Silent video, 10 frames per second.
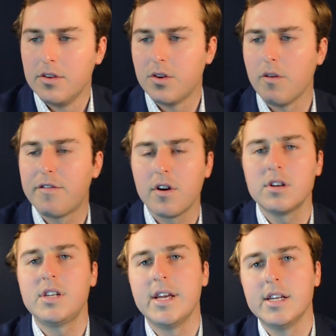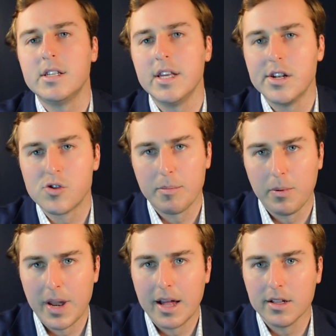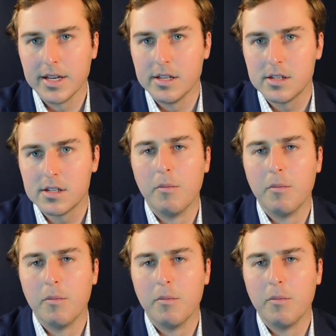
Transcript: So first is the triple net lease,